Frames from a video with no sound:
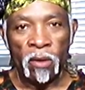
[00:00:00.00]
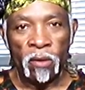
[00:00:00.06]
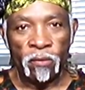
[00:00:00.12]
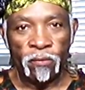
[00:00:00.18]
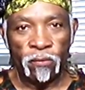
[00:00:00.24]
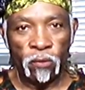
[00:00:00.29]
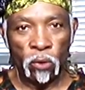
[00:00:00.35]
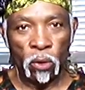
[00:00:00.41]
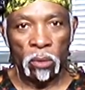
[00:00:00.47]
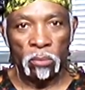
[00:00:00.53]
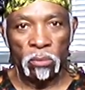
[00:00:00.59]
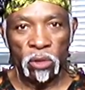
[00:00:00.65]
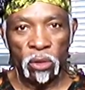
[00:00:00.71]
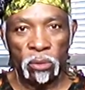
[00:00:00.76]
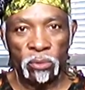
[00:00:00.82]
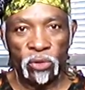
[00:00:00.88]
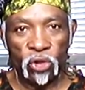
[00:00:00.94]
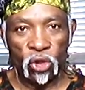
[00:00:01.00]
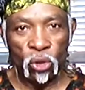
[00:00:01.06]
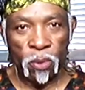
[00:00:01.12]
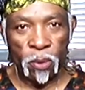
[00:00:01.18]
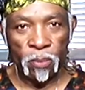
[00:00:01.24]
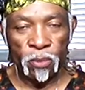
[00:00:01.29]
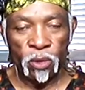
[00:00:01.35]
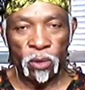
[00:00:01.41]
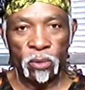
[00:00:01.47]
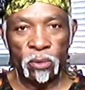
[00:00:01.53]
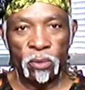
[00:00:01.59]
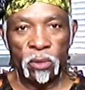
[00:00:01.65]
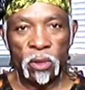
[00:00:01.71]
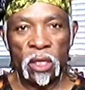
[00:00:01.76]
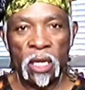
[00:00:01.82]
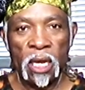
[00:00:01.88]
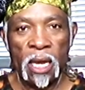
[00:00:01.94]
full moons,
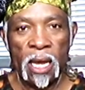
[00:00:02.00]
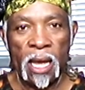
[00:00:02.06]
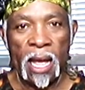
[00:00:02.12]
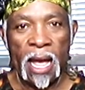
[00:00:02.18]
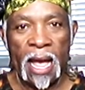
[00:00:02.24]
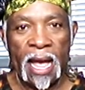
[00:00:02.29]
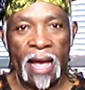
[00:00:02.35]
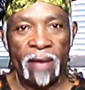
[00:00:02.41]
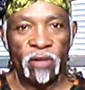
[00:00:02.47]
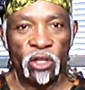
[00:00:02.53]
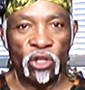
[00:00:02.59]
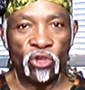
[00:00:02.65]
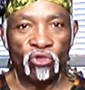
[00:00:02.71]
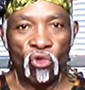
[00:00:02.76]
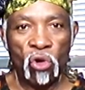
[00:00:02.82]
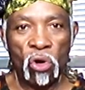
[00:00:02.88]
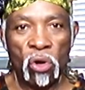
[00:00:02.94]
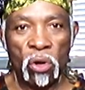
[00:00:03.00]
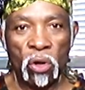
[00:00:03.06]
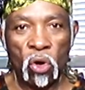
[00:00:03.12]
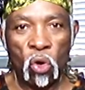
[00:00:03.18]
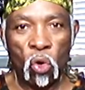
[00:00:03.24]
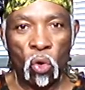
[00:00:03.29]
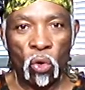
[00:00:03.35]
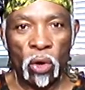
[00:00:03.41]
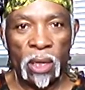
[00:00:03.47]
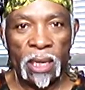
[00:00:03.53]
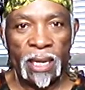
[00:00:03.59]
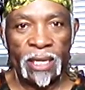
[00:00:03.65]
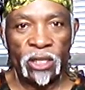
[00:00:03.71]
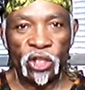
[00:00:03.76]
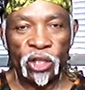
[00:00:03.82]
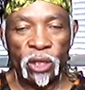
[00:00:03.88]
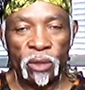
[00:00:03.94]
supermoons, have a strong
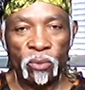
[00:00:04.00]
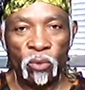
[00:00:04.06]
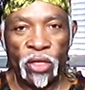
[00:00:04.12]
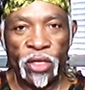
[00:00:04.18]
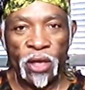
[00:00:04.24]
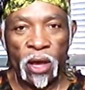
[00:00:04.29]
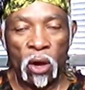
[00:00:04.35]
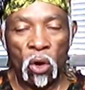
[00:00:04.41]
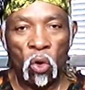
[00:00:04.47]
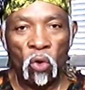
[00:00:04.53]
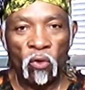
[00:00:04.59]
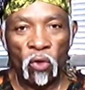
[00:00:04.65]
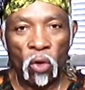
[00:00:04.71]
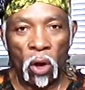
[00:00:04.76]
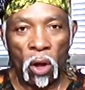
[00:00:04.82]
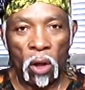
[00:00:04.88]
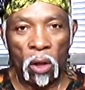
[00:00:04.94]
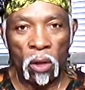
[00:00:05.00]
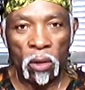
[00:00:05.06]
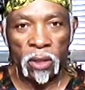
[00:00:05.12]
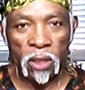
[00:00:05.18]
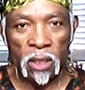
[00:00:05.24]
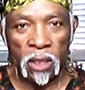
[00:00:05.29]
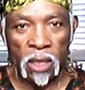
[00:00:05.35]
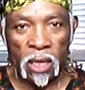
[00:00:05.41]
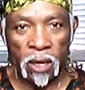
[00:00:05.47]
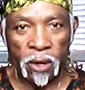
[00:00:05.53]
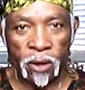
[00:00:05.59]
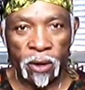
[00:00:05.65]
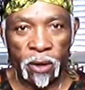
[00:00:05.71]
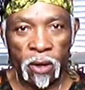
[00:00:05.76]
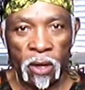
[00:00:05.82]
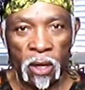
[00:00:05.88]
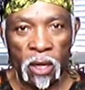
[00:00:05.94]
correlation with the overall
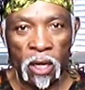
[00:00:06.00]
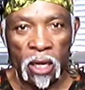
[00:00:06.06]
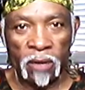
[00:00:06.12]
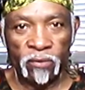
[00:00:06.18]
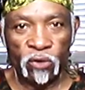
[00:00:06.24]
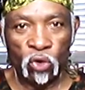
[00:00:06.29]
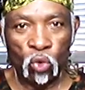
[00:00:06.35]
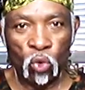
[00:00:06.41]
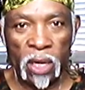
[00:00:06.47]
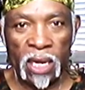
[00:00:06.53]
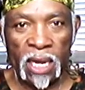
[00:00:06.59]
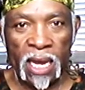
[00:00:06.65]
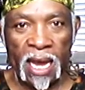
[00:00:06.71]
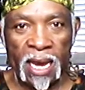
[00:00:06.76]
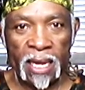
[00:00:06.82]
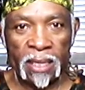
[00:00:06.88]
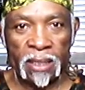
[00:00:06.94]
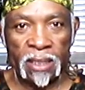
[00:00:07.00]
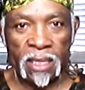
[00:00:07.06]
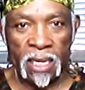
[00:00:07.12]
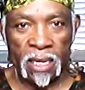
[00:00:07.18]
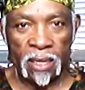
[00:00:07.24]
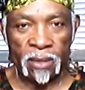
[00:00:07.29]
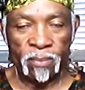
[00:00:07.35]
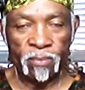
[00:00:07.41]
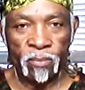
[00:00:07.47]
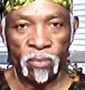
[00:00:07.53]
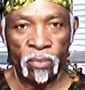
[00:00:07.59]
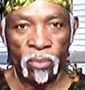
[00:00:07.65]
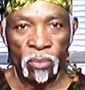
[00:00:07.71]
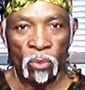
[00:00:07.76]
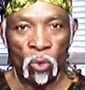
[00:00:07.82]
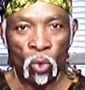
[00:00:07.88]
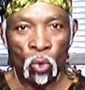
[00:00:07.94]
year of 2018.
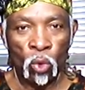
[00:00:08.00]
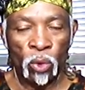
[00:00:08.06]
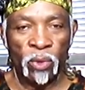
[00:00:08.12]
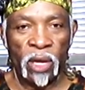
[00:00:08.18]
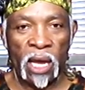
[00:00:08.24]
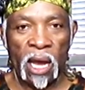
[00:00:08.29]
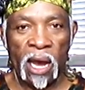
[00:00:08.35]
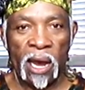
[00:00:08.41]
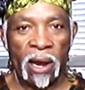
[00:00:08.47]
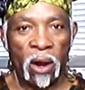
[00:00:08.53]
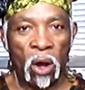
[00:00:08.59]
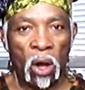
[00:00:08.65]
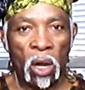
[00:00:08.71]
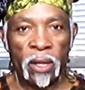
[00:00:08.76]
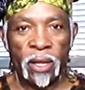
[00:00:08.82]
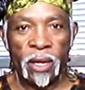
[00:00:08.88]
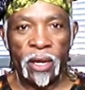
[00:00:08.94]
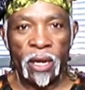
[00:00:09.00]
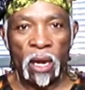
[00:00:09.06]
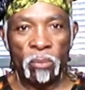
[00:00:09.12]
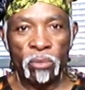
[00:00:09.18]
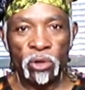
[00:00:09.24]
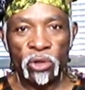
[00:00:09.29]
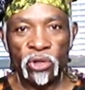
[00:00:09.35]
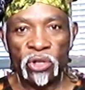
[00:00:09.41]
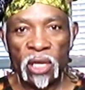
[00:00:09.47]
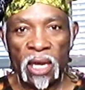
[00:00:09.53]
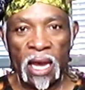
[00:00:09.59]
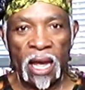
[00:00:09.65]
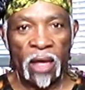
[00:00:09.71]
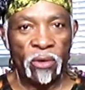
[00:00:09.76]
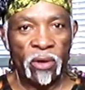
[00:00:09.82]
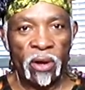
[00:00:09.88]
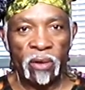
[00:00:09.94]
When we add all of the numbers
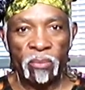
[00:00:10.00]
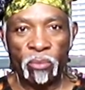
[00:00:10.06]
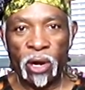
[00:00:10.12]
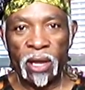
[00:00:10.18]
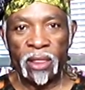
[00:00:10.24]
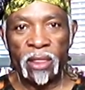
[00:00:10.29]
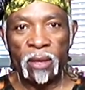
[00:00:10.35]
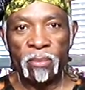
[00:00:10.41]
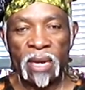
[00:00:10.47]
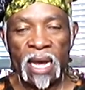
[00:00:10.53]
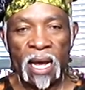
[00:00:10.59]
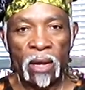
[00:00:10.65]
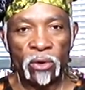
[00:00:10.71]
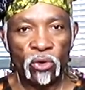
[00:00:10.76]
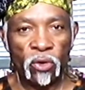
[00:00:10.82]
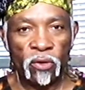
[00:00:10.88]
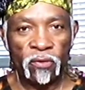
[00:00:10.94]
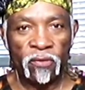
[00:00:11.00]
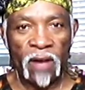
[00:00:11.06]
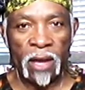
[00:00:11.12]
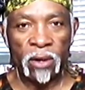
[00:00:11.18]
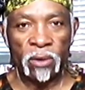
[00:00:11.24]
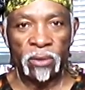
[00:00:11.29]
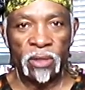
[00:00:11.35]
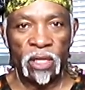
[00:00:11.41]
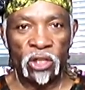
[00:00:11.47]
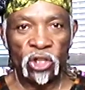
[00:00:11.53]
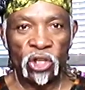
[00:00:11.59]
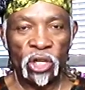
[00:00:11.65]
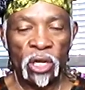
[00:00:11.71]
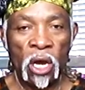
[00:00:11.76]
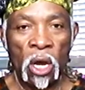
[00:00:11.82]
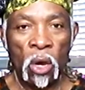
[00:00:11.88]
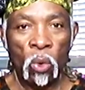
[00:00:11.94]
together and break them down to a final
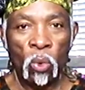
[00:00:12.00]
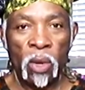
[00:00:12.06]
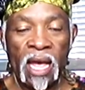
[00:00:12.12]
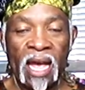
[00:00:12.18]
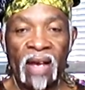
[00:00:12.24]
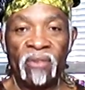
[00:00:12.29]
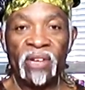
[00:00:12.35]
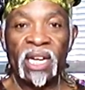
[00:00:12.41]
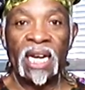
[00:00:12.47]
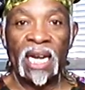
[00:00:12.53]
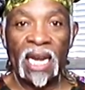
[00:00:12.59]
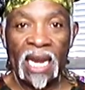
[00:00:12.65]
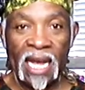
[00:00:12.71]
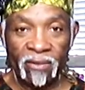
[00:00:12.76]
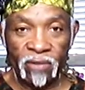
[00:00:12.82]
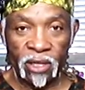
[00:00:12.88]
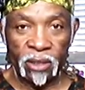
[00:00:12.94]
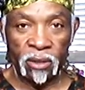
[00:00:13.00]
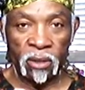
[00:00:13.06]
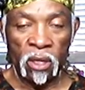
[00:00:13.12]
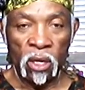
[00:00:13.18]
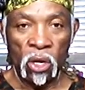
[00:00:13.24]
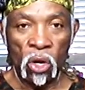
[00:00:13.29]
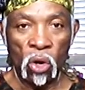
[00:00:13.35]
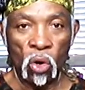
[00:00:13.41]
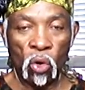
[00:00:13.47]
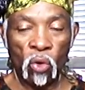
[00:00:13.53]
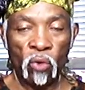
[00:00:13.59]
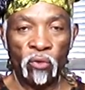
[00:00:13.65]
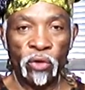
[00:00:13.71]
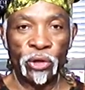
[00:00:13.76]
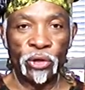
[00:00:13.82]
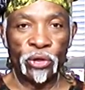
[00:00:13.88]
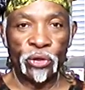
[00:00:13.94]
digit, we have an 11
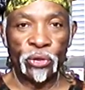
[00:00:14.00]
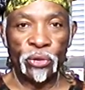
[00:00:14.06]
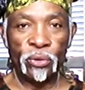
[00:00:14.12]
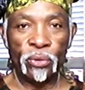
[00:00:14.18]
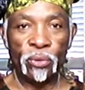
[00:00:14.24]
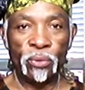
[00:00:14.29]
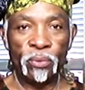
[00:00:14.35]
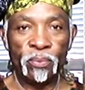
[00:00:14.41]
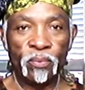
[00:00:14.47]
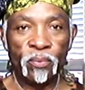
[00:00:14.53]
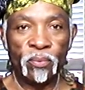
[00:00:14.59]
over 2.